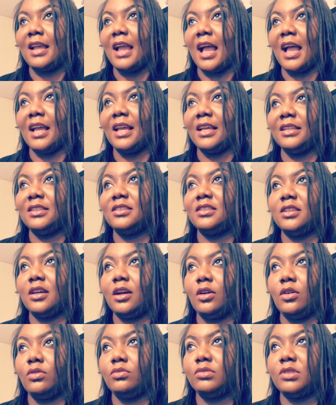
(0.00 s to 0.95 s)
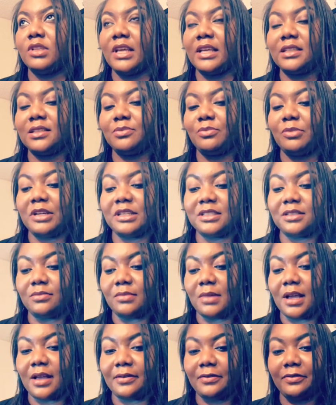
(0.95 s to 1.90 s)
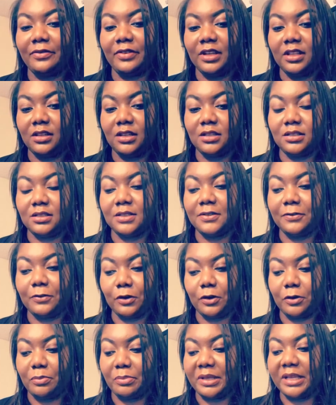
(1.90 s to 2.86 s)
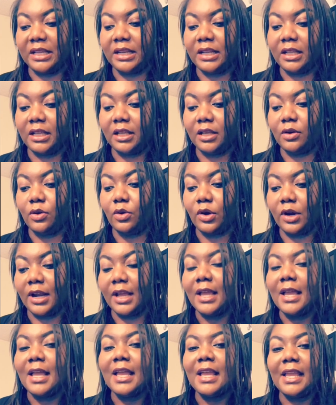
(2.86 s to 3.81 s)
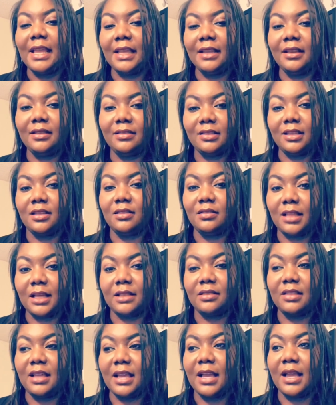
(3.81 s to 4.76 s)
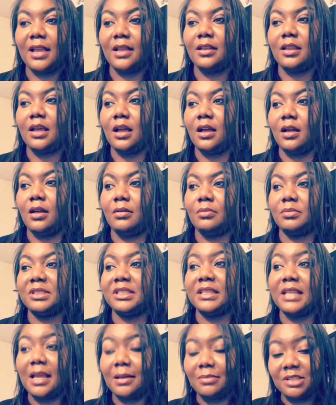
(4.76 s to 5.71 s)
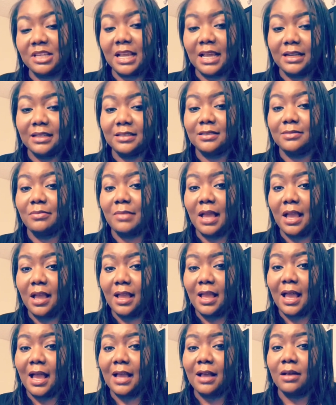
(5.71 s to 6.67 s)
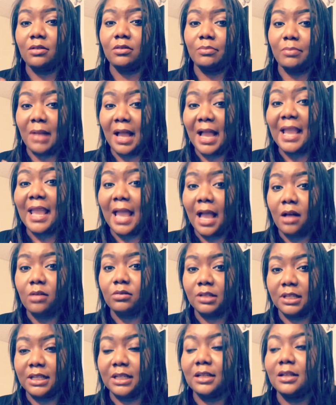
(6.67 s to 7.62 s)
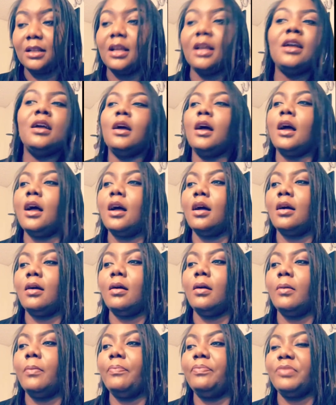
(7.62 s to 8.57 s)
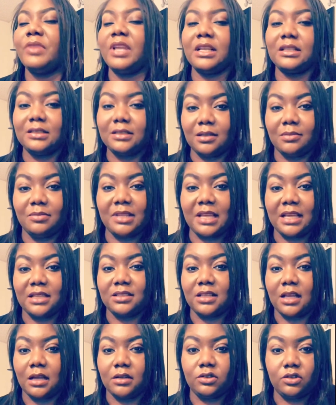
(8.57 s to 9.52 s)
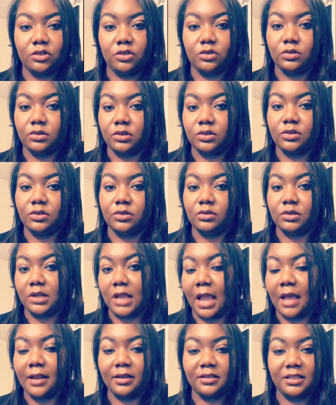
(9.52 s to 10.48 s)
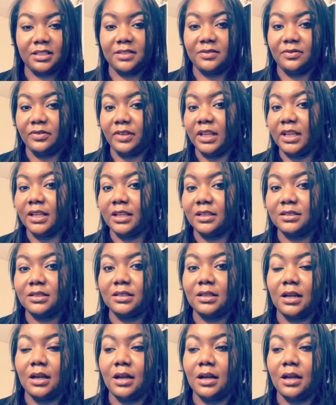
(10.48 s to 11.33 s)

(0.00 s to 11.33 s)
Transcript: I don't express my feelings for pity or anything like that. Snapchat is my outlet, and some days I choose to kind of just vent.